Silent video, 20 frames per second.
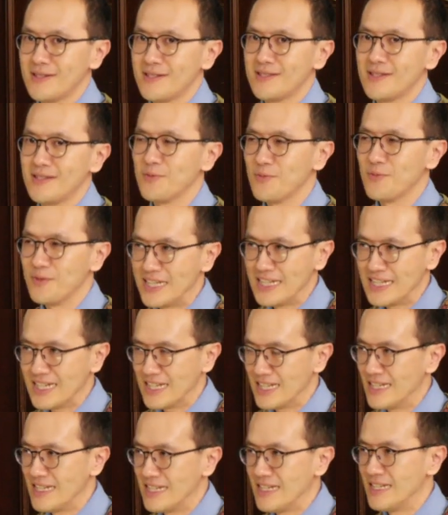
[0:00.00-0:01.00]
the
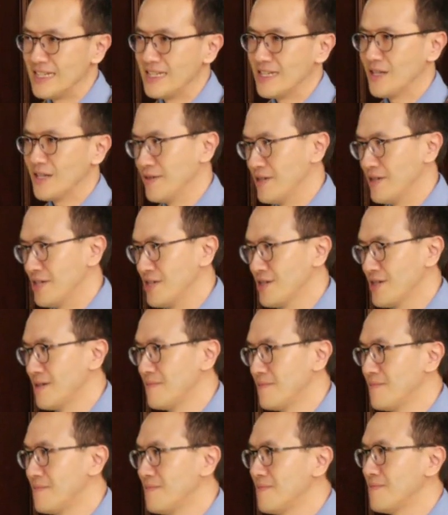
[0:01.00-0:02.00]
weekly
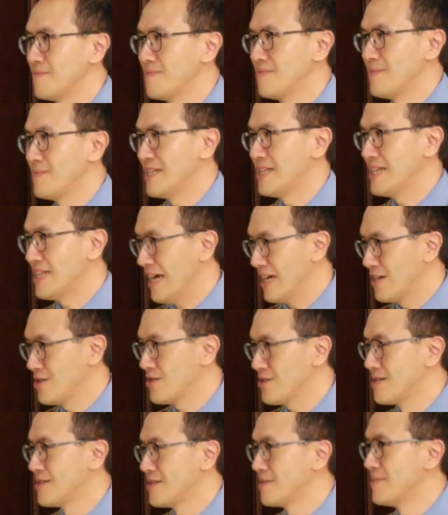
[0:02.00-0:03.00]
Christian
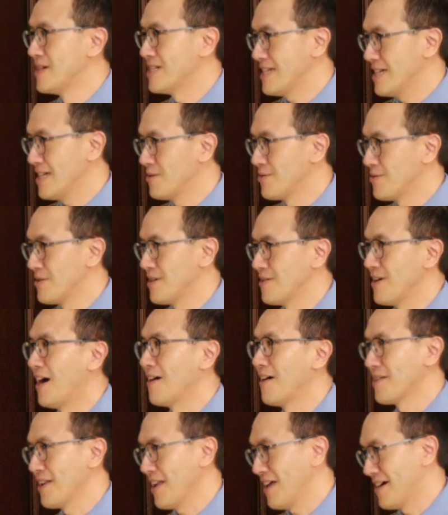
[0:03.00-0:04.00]
meditations material
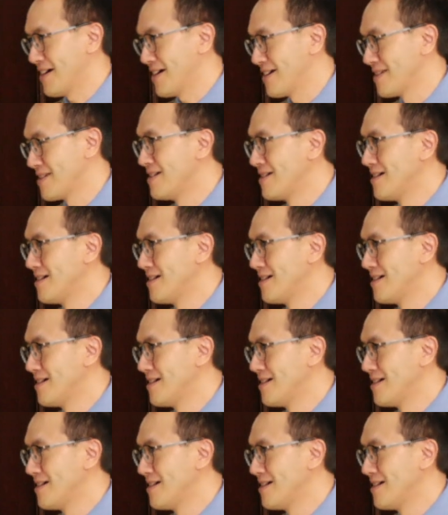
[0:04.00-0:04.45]
online,